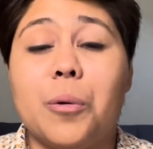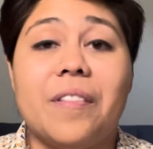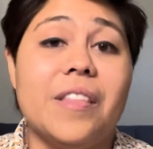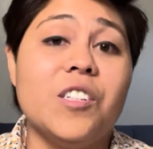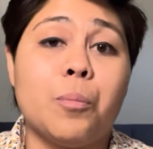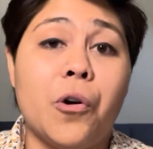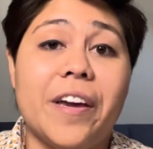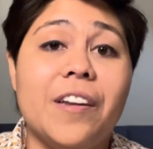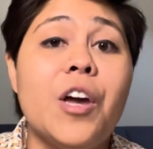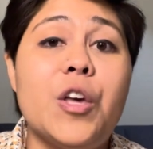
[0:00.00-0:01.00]
at this
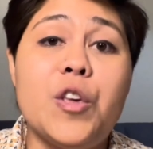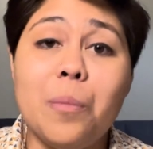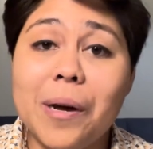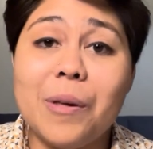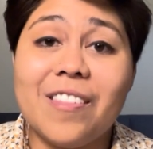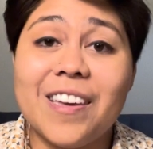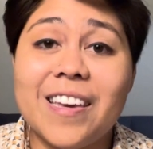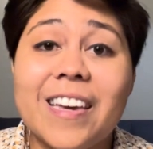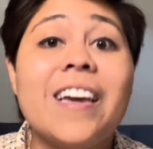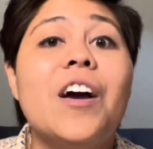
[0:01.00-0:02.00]
point, you might be
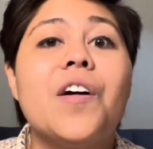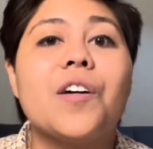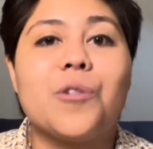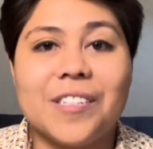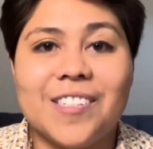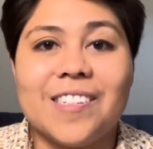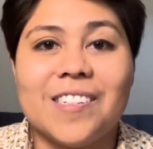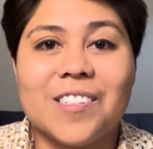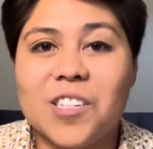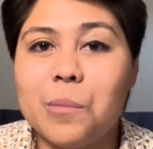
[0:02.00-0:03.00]
thinking,
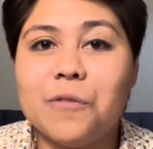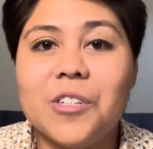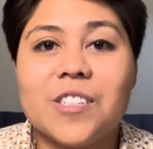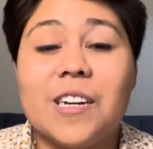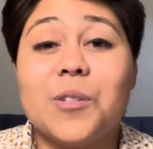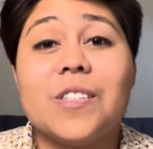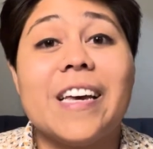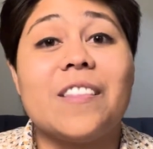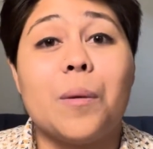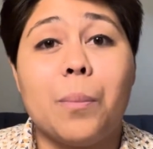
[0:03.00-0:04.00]
Kristyn, Summerville sounds
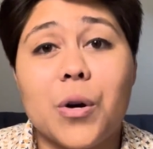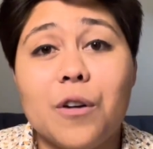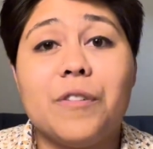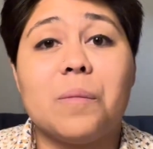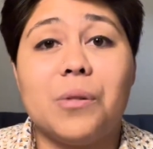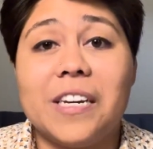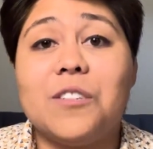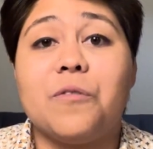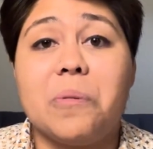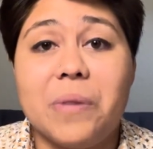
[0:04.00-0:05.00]
like the perfect
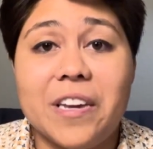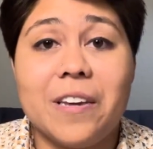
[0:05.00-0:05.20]
place for me.